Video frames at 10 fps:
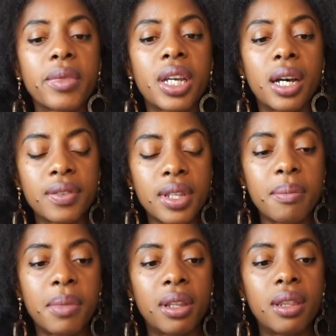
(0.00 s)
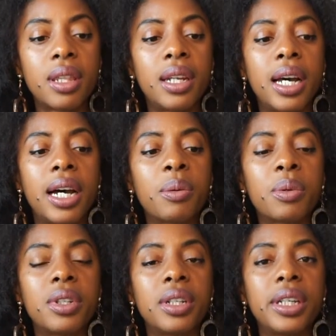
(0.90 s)
after that month, then I
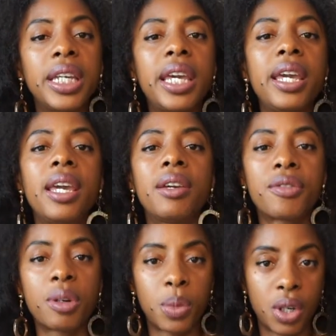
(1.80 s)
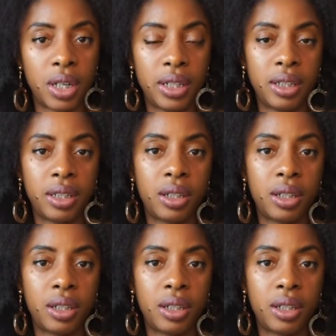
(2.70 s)
would hear from God.